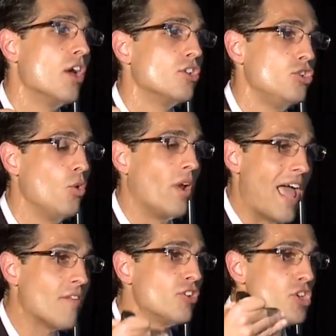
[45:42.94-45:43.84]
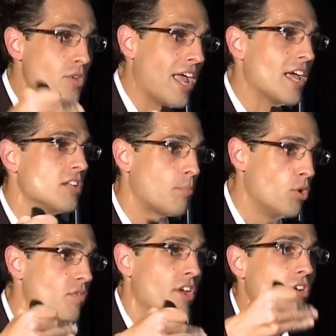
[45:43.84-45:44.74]
do whatever you can to
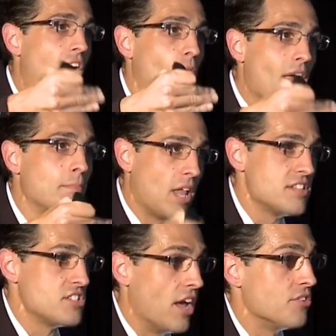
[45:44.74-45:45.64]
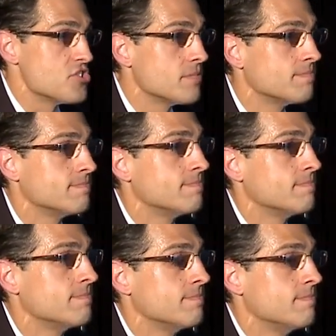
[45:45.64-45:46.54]
prove they're not red blood cells.
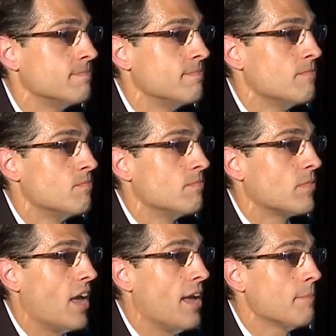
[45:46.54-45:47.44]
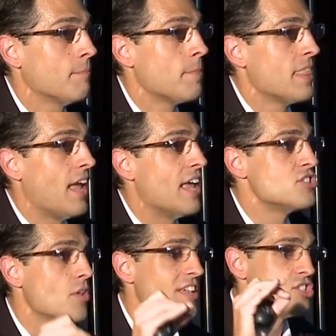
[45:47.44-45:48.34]
Okay? And
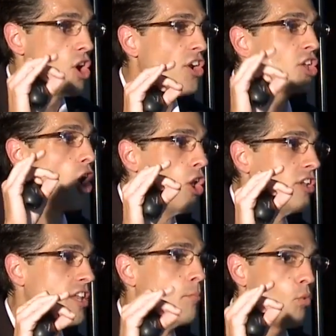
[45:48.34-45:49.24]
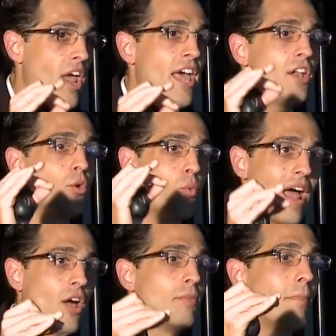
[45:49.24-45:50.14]
so they started calling them red,
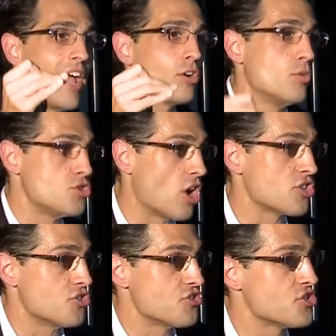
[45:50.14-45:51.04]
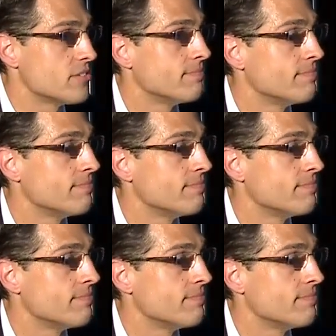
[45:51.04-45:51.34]
round microstructures.